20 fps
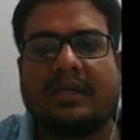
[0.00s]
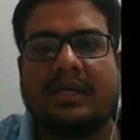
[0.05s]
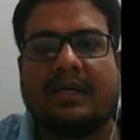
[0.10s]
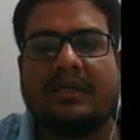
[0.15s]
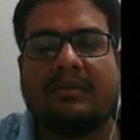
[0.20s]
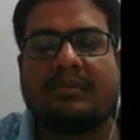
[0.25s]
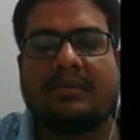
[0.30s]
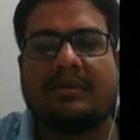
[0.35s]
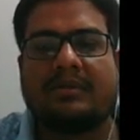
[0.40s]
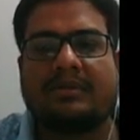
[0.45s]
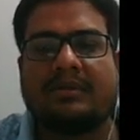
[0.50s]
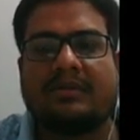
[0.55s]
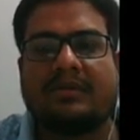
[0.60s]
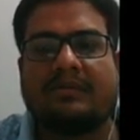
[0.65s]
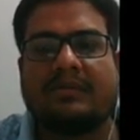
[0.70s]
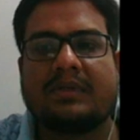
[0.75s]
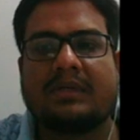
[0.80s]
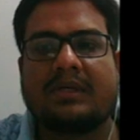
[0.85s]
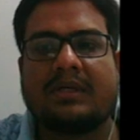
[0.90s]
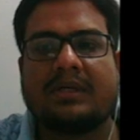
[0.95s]
90% of
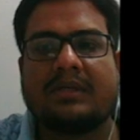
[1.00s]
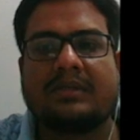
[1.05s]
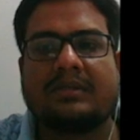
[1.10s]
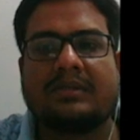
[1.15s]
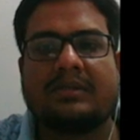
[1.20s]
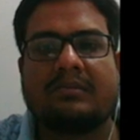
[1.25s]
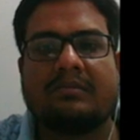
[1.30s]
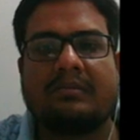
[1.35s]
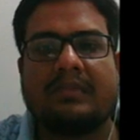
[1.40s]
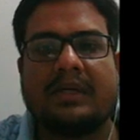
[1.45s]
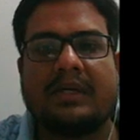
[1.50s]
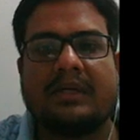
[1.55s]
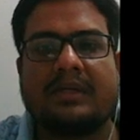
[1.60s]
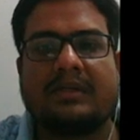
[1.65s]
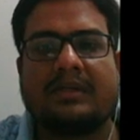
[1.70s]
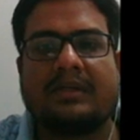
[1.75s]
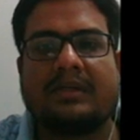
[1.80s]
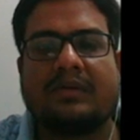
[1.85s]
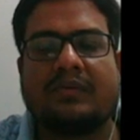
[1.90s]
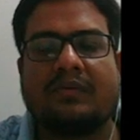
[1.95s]
the cars in plant
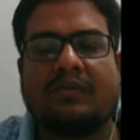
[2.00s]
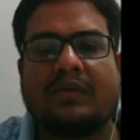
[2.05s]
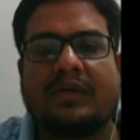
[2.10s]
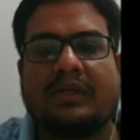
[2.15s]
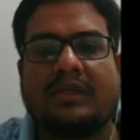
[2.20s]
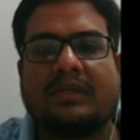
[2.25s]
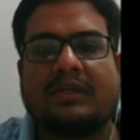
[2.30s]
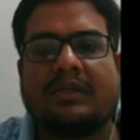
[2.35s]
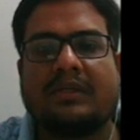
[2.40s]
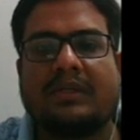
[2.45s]
Y